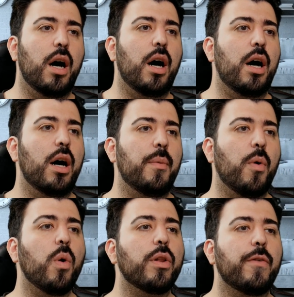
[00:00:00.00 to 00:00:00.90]
um,
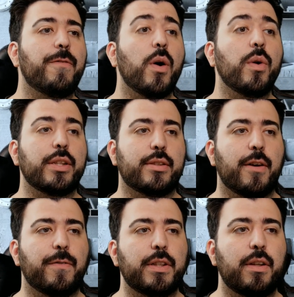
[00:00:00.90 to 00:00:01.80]
or the phone itself,